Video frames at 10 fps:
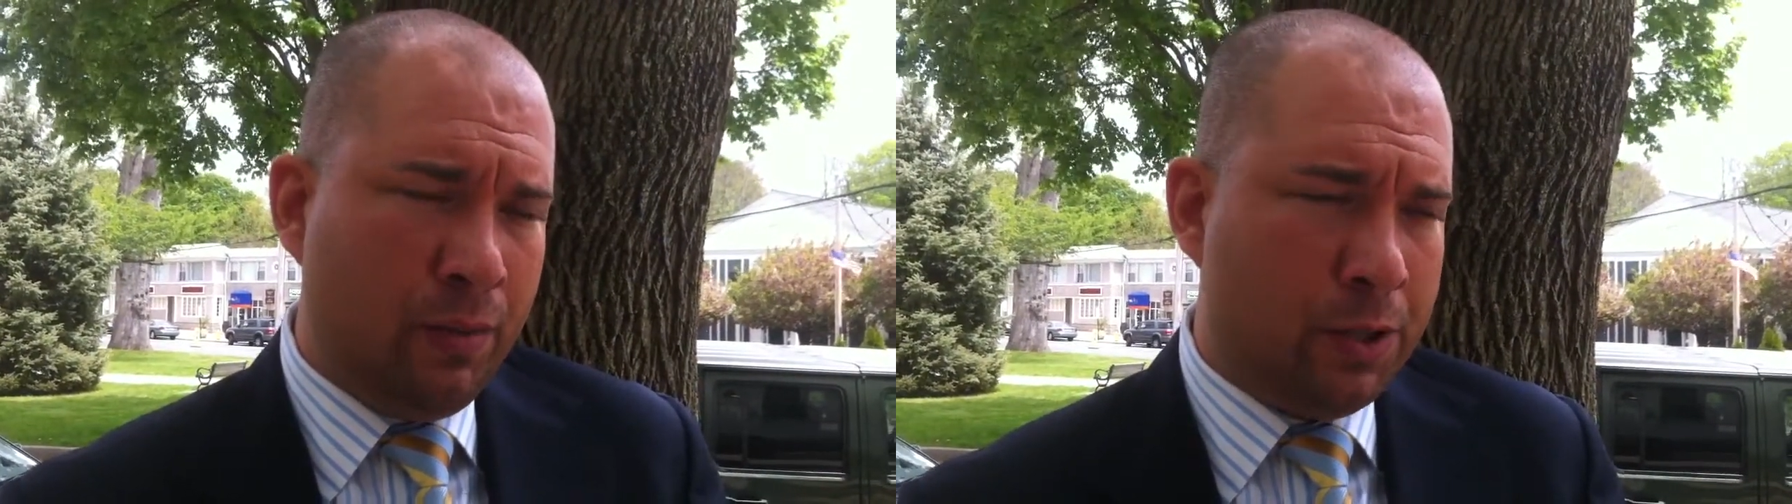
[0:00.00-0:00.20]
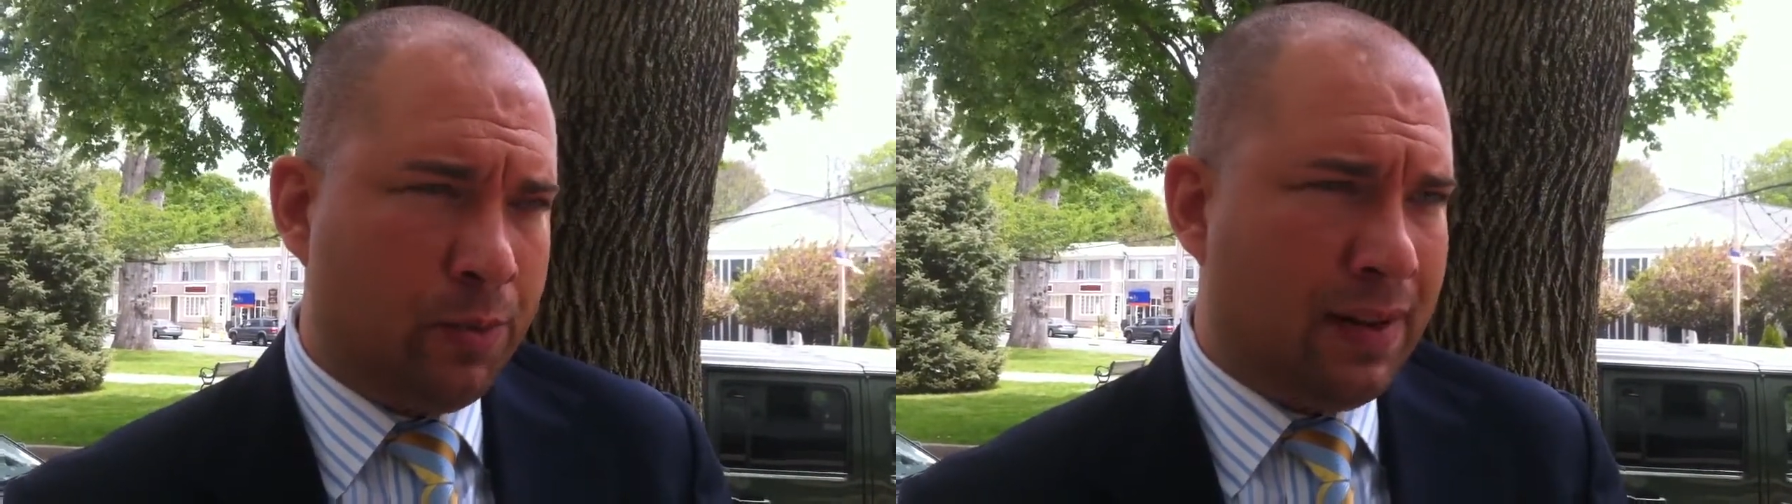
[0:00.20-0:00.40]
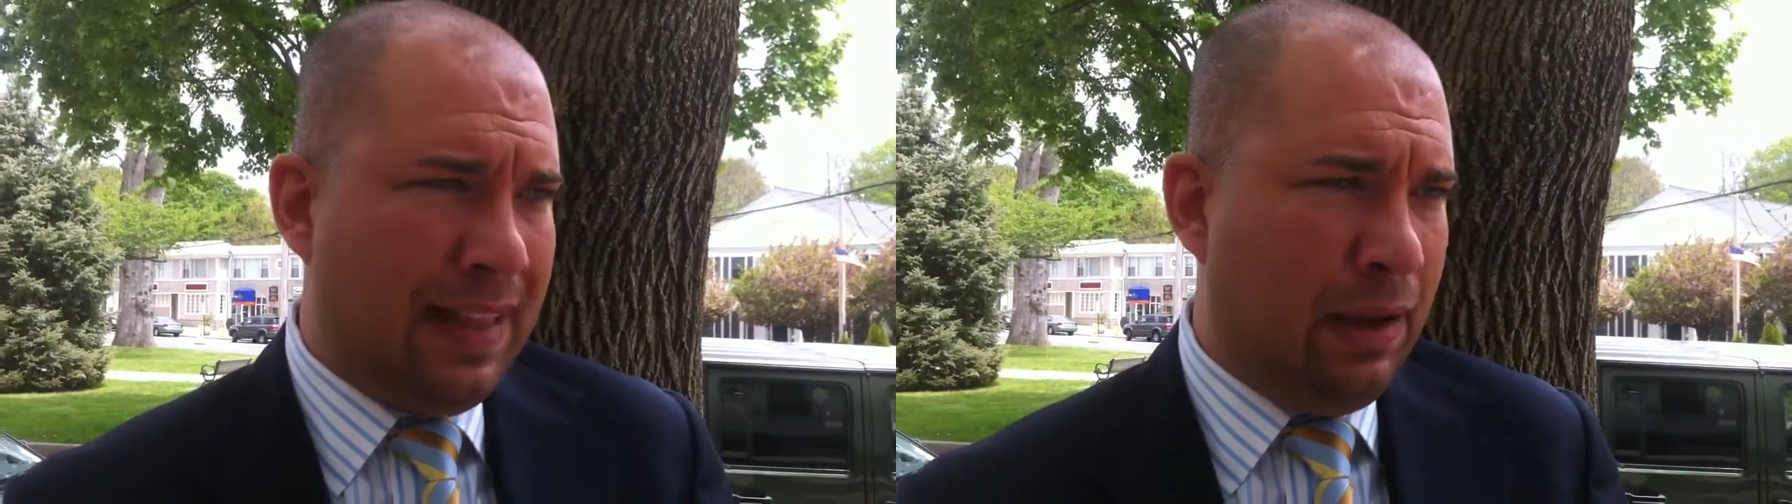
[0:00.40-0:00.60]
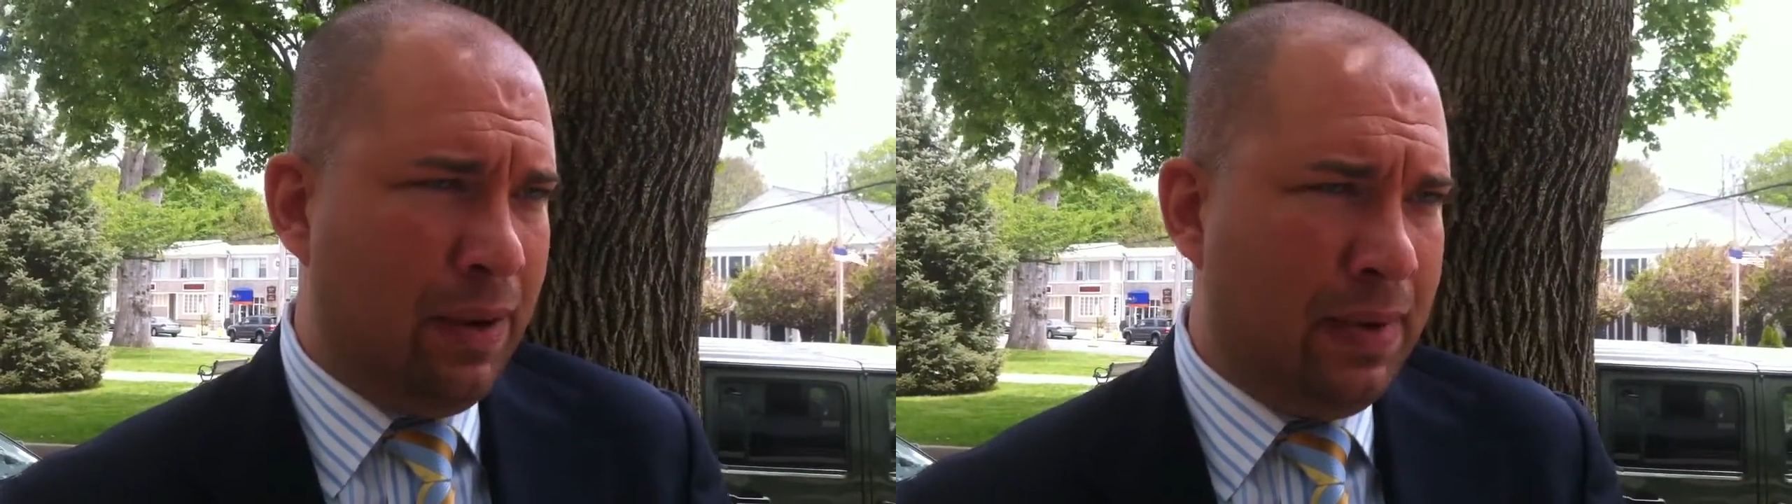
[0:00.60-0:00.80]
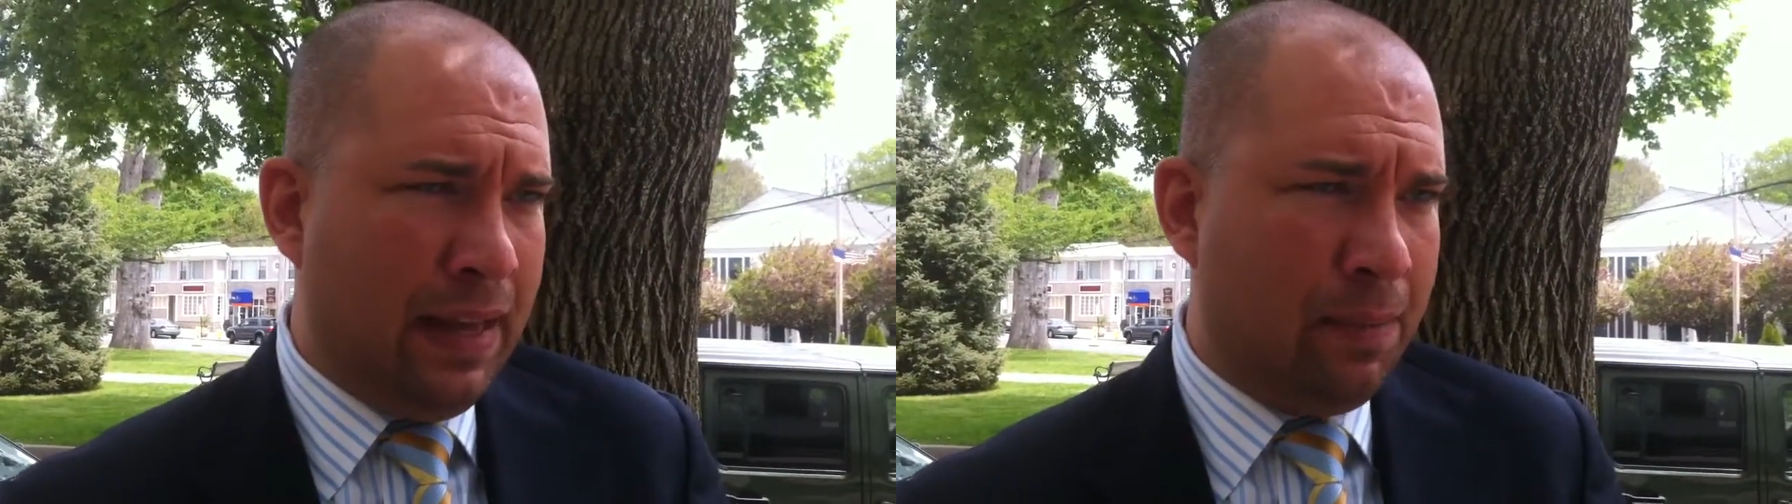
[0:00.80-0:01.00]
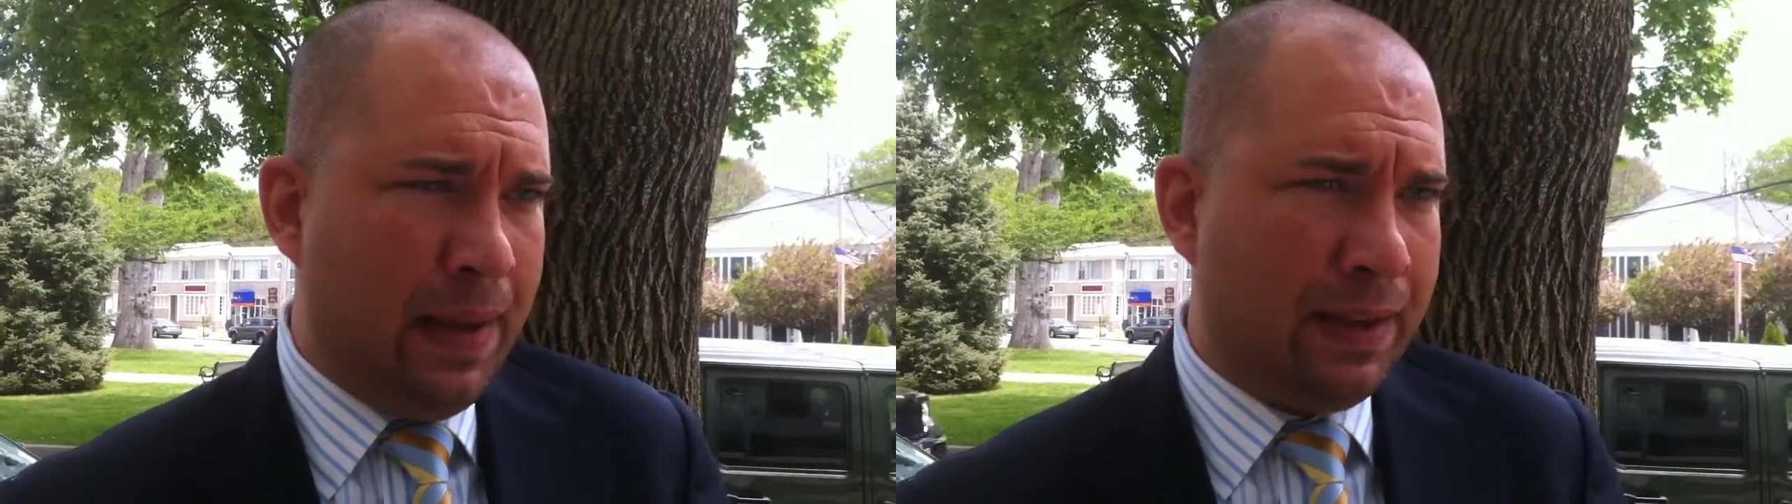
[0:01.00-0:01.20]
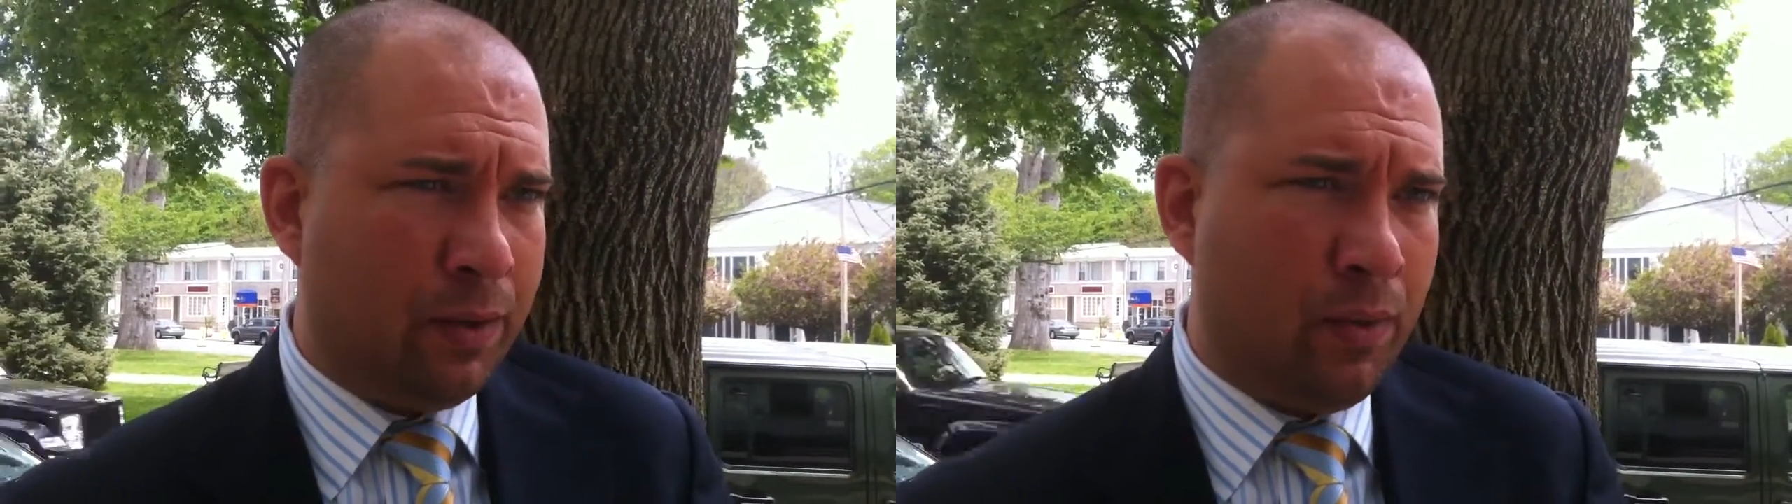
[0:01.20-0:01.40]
which would allow him to get back to